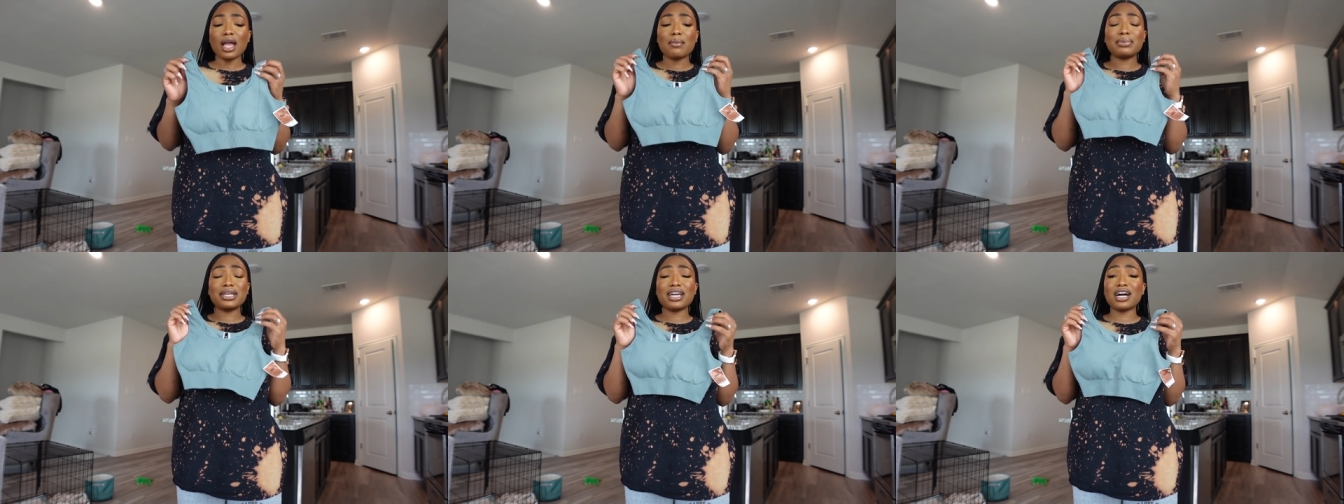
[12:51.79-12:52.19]

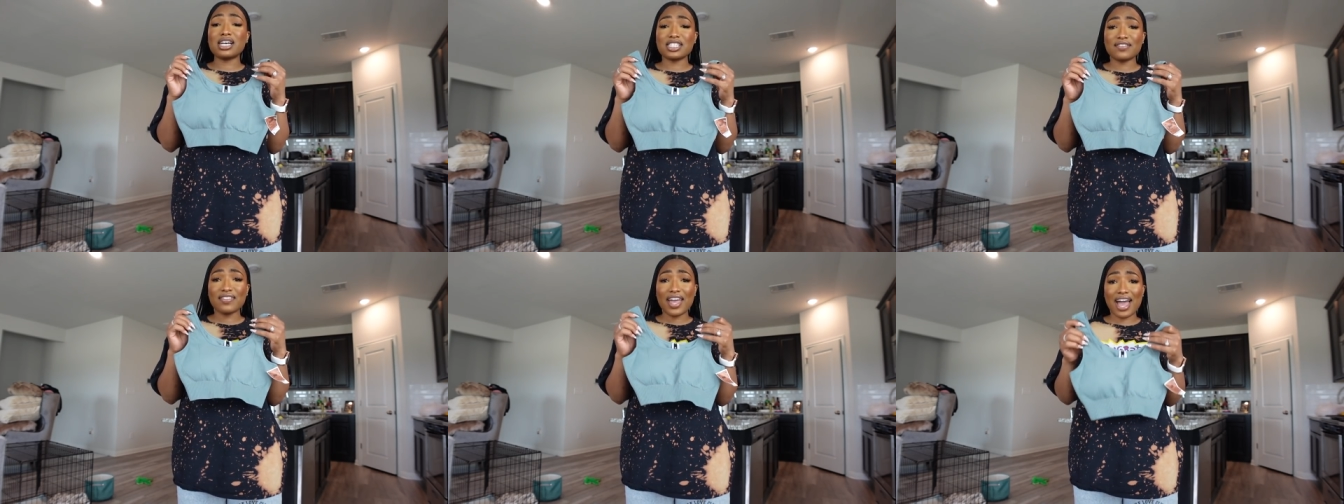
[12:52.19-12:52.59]

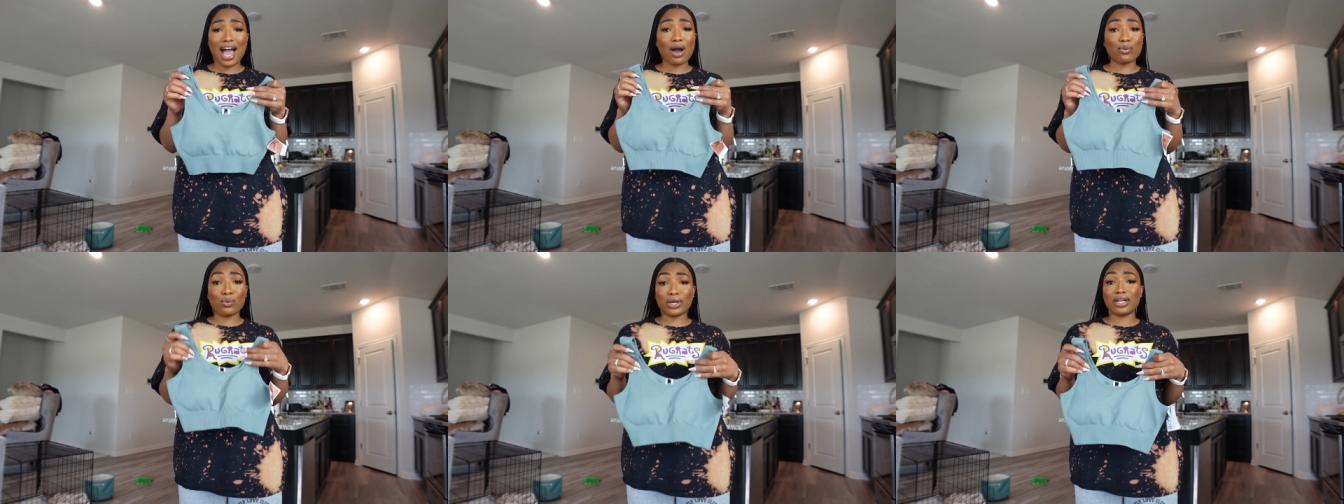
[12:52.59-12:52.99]
because of that,
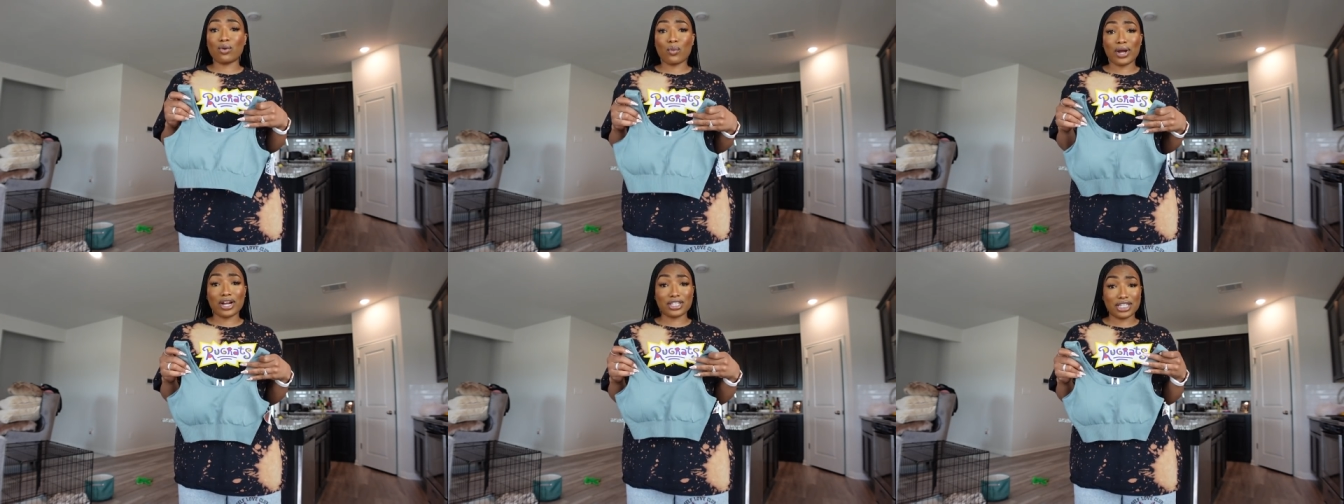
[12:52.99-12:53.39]
I wouldn't
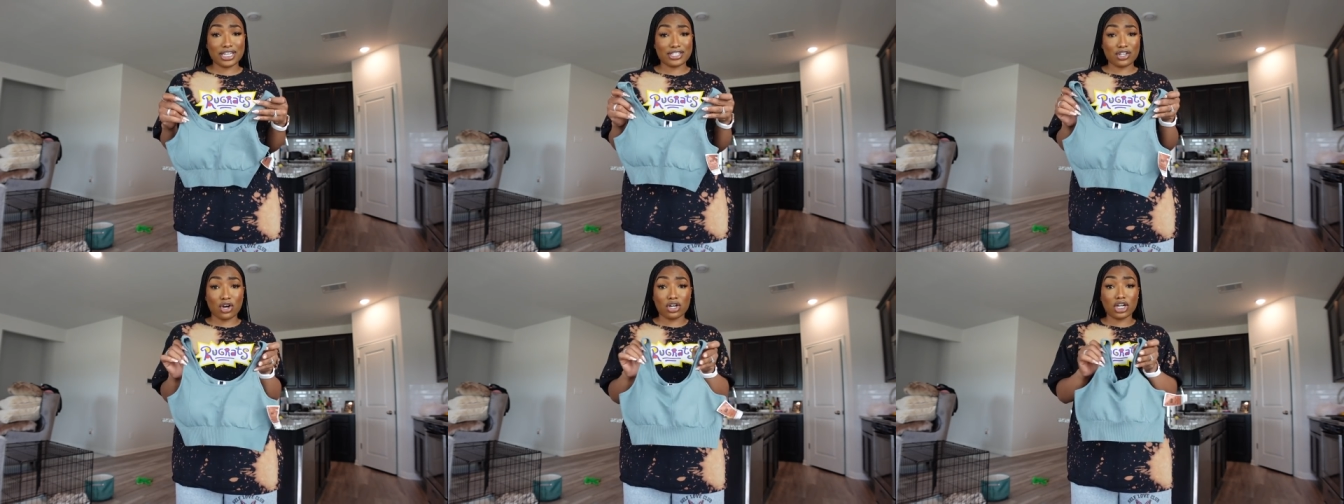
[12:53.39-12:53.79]
wear
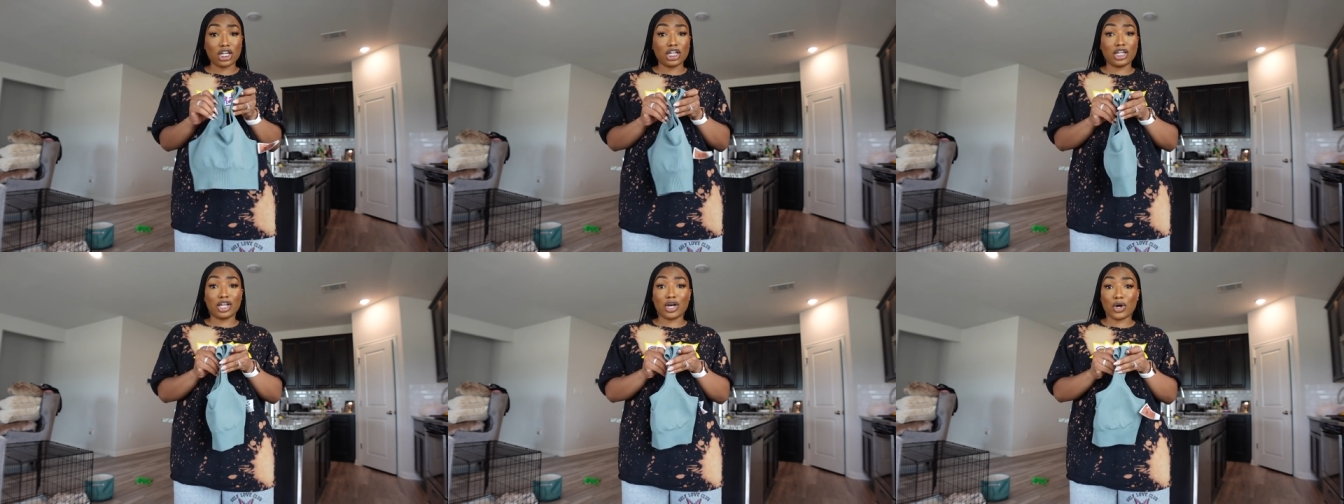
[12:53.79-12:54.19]
this on a
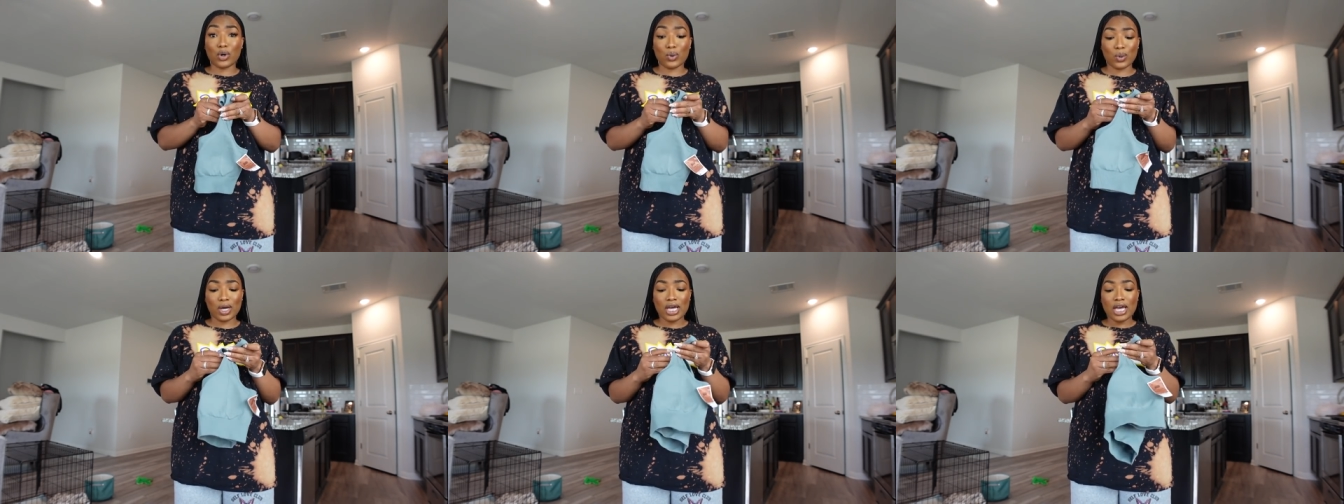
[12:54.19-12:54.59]

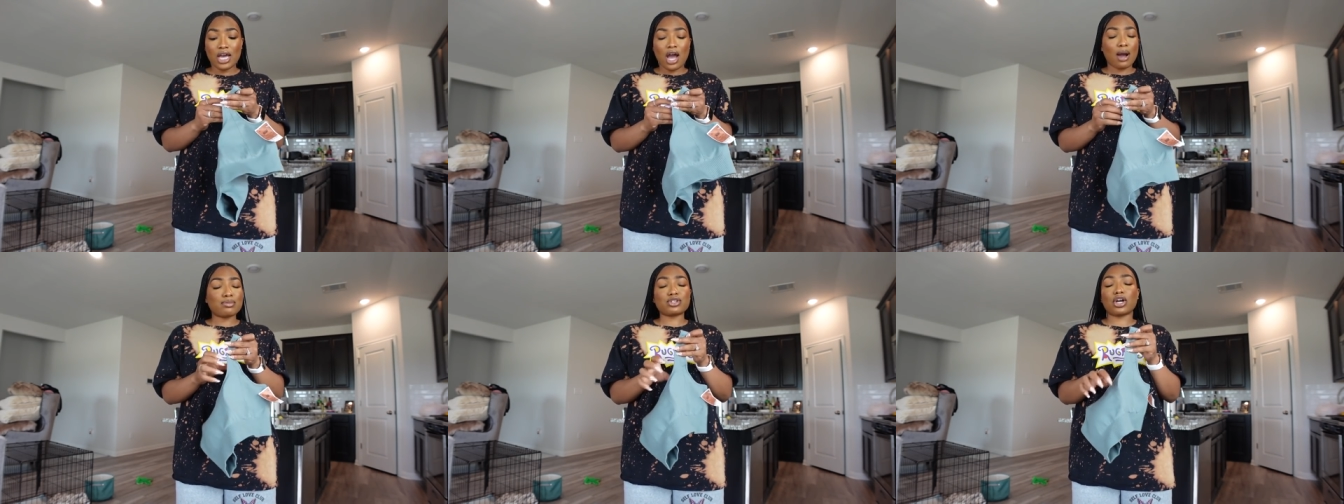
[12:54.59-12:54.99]
low,
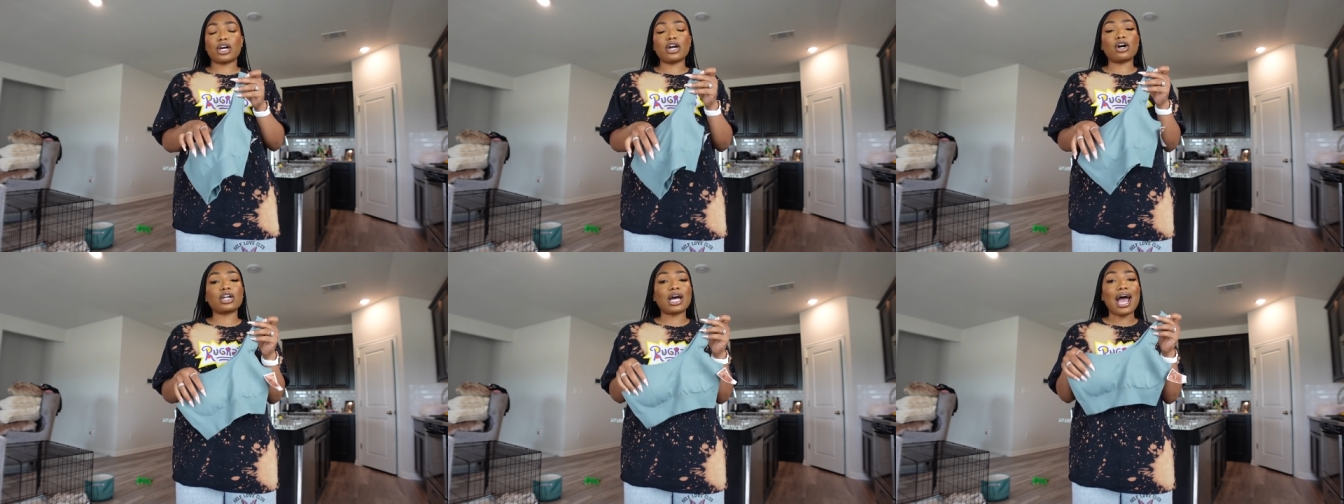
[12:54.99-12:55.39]
I'm
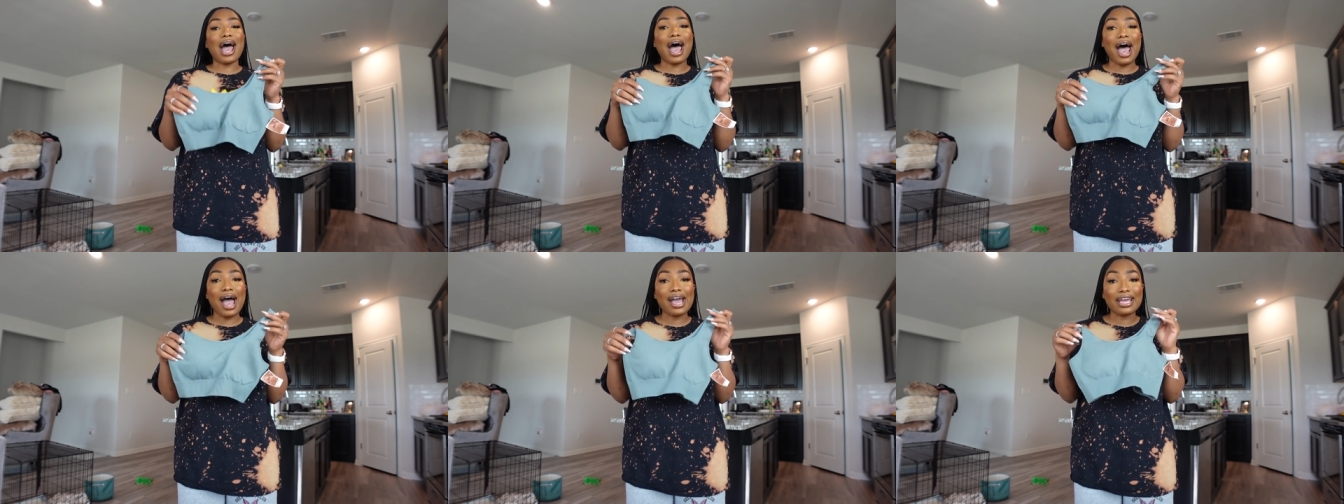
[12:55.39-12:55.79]
sorry, on a
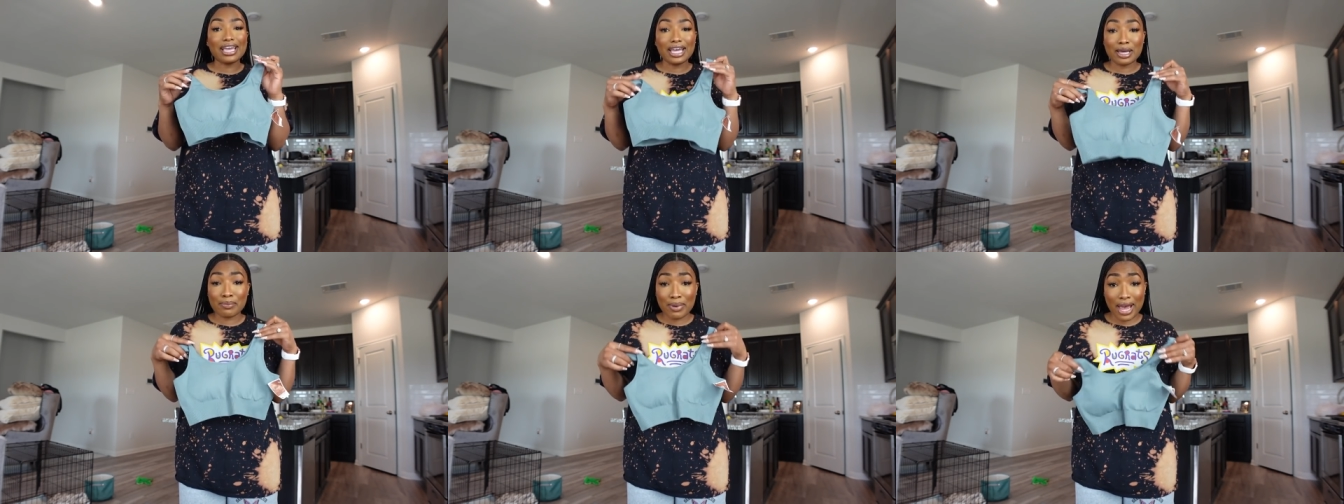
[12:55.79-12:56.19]
high
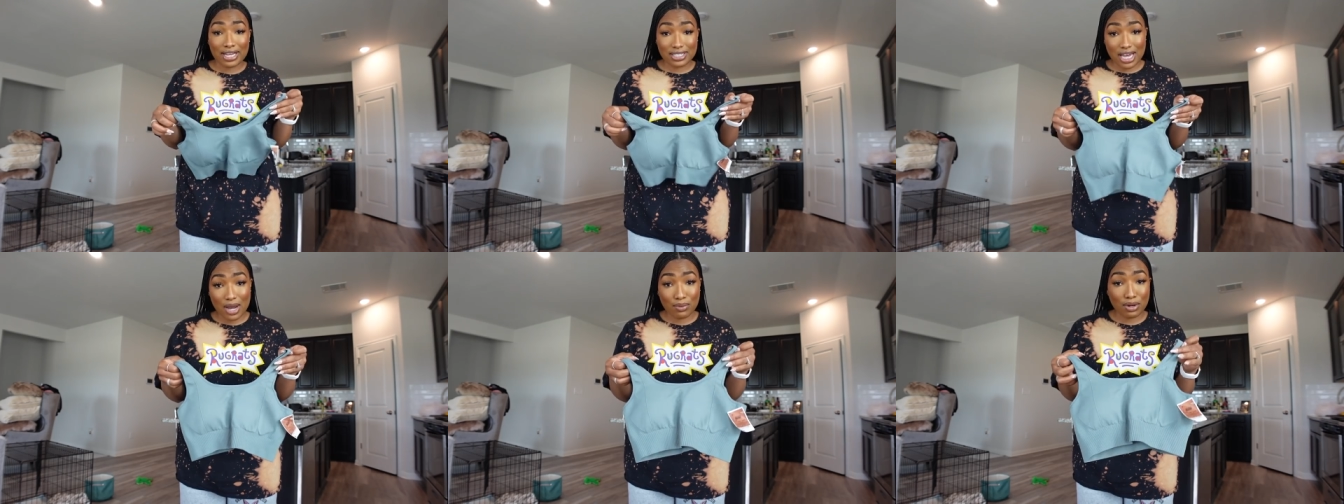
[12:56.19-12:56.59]
impact
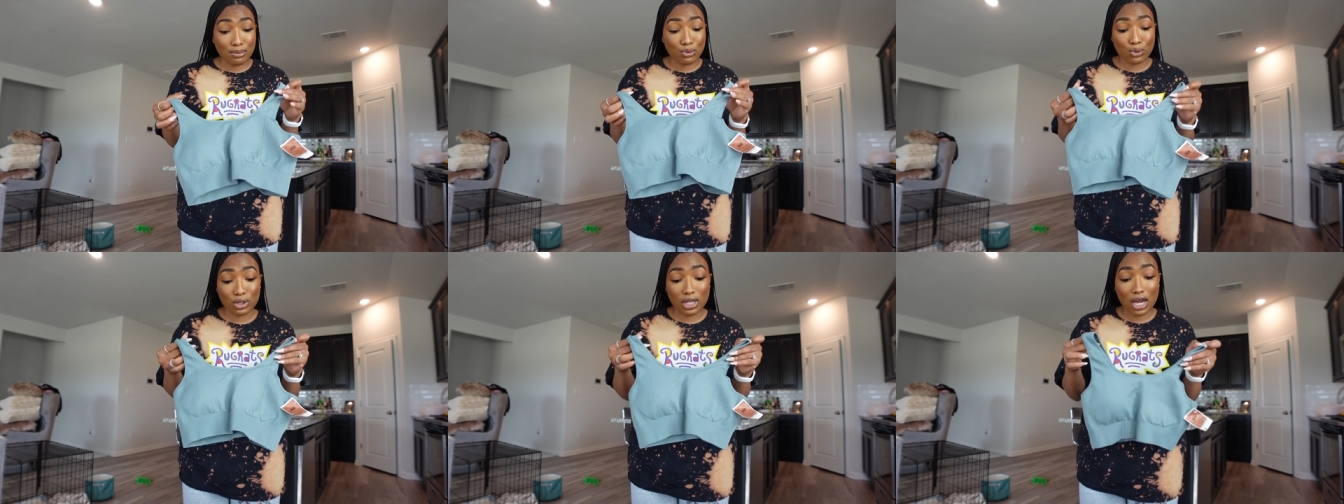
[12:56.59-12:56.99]
day when I'm
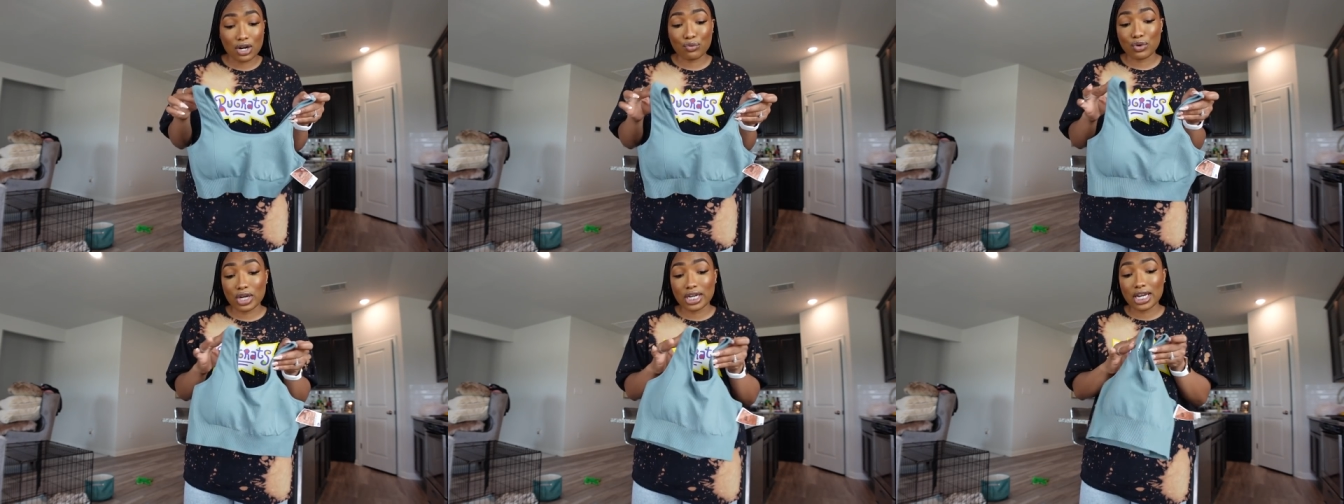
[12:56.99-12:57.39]
doing a lot
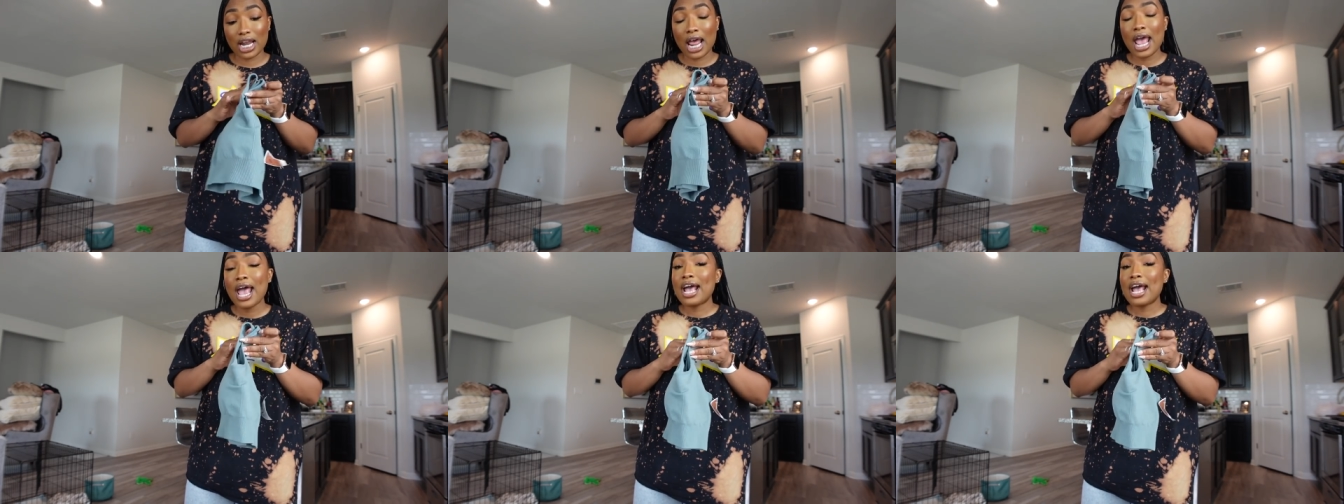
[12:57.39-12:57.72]
of running.